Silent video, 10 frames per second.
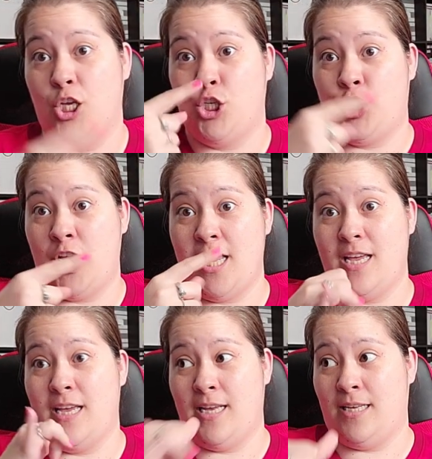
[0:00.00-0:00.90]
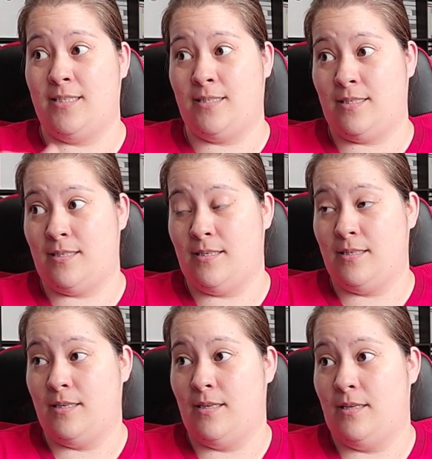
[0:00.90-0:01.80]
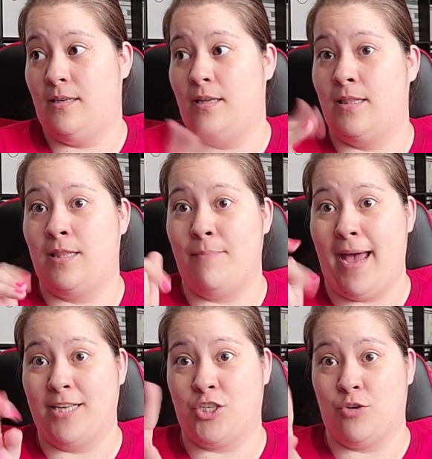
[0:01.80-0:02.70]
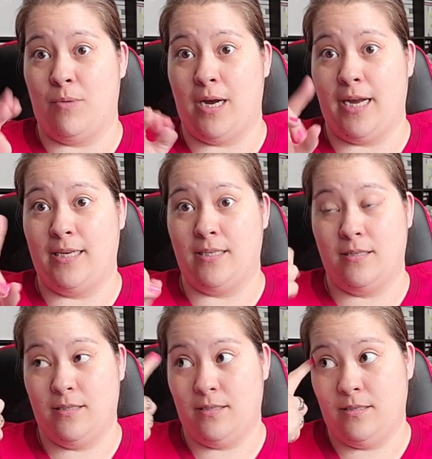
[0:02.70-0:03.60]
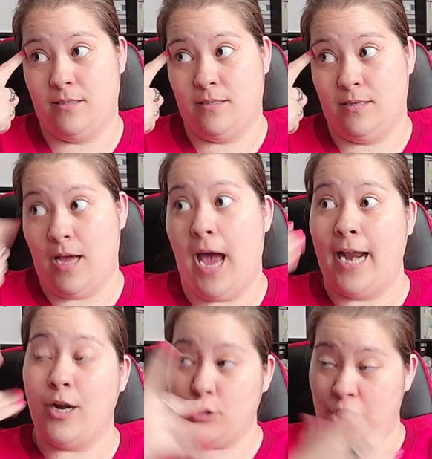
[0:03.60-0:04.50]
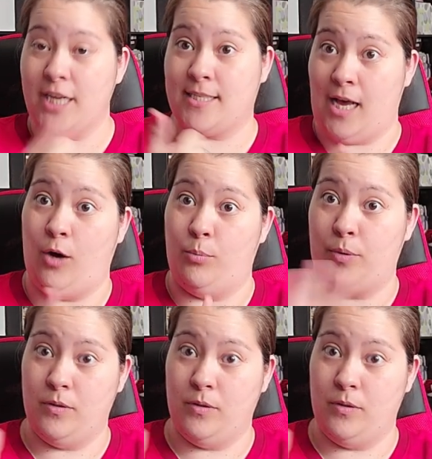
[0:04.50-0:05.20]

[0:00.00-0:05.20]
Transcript: She is the mastermind. And I know she gets help.